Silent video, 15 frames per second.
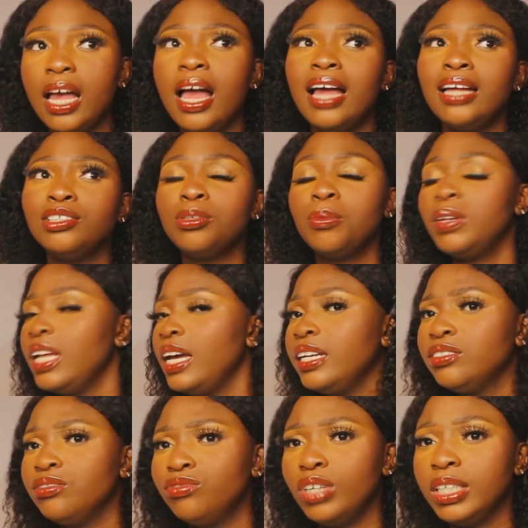and some other
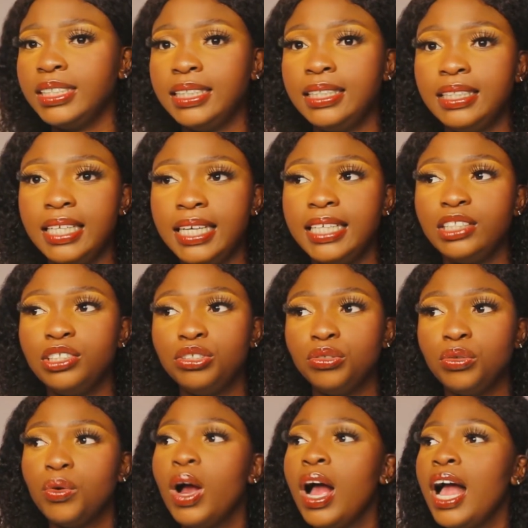interesting things, you
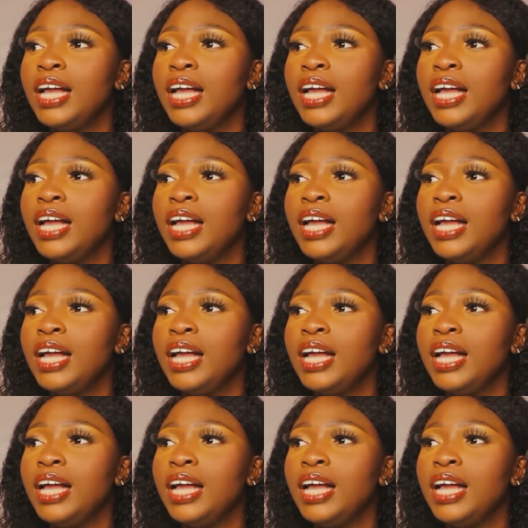know.